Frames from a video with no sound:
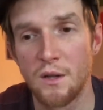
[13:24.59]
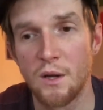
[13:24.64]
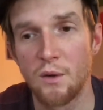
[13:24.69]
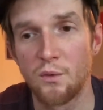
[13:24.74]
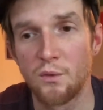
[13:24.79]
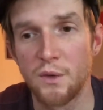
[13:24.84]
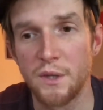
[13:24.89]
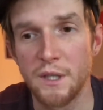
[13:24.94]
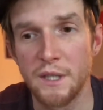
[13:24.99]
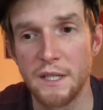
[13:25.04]

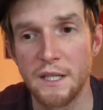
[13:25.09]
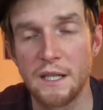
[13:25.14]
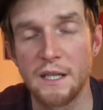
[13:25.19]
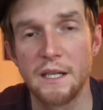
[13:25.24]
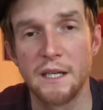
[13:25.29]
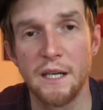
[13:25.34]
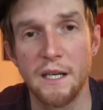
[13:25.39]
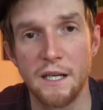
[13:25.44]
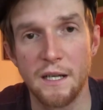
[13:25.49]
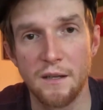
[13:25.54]
really
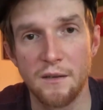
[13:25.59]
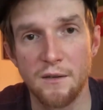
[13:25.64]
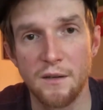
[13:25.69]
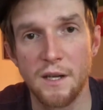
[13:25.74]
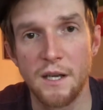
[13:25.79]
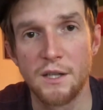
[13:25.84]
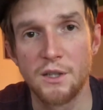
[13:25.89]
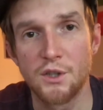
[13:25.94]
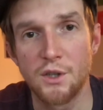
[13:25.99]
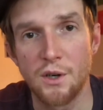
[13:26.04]
clean
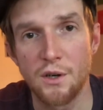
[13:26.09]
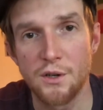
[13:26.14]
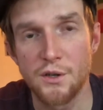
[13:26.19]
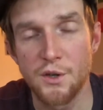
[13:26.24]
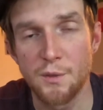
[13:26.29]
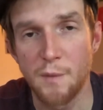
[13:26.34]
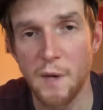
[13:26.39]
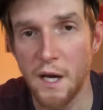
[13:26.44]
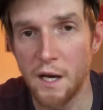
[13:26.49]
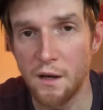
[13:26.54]
and charge
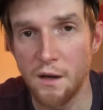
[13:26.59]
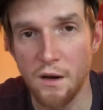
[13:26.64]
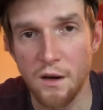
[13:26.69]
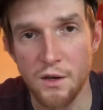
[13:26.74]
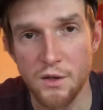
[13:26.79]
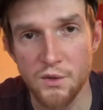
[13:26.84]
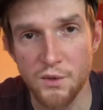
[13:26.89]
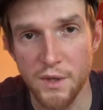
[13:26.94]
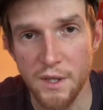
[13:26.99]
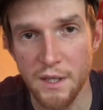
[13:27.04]
your
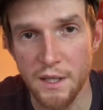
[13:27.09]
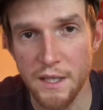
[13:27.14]
mitochondria.